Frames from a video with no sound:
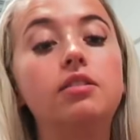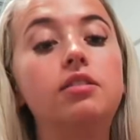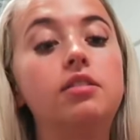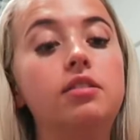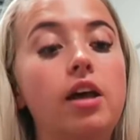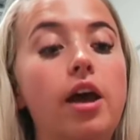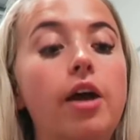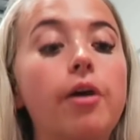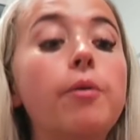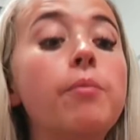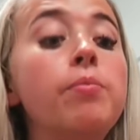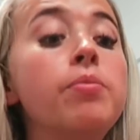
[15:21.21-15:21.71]

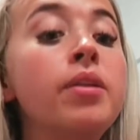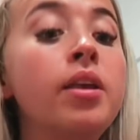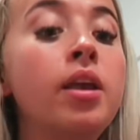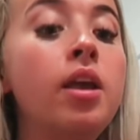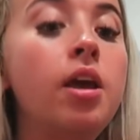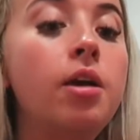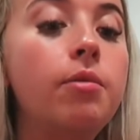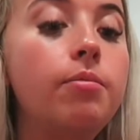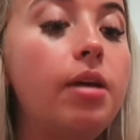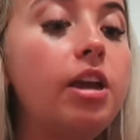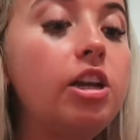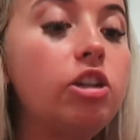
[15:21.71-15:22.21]
So
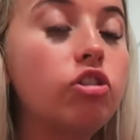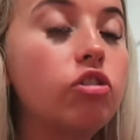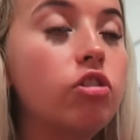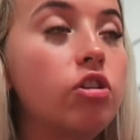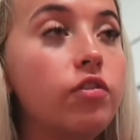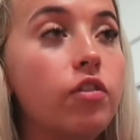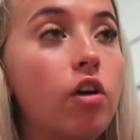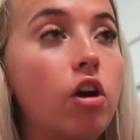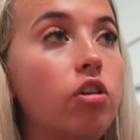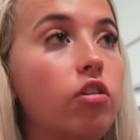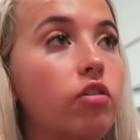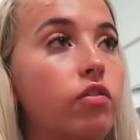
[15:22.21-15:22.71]
make sure you've
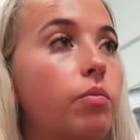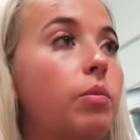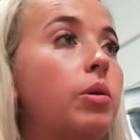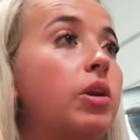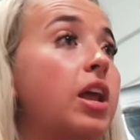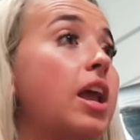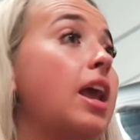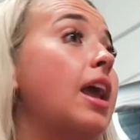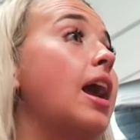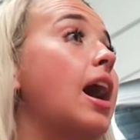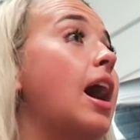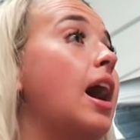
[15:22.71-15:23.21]
got enough money.